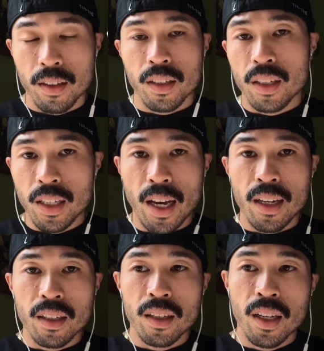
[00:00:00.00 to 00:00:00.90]
he
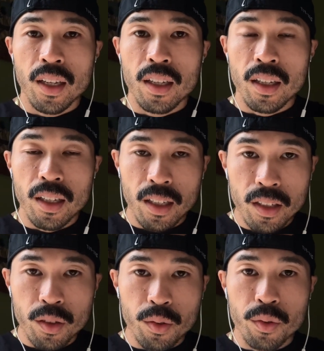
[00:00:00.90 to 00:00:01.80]
had
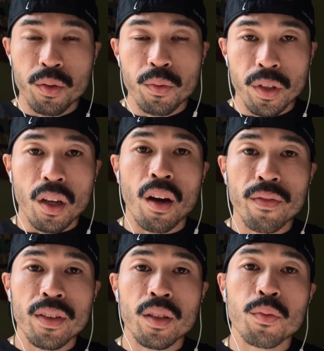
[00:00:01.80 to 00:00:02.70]
issues with
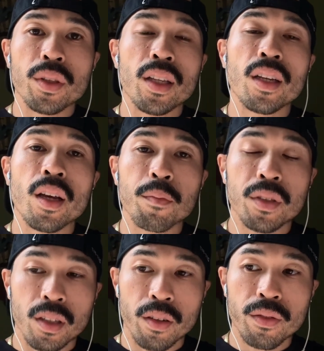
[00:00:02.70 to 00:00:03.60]
confidence within
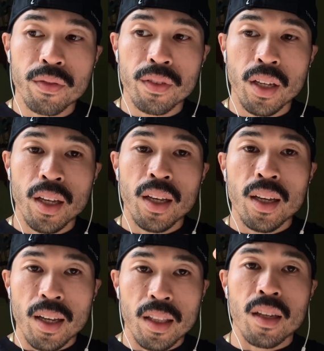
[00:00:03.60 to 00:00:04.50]
himself,
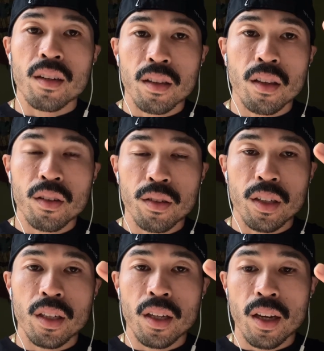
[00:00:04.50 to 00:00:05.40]
and then third,
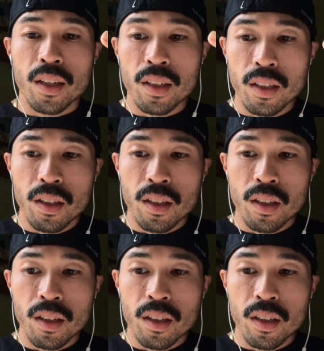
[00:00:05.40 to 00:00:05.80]
he had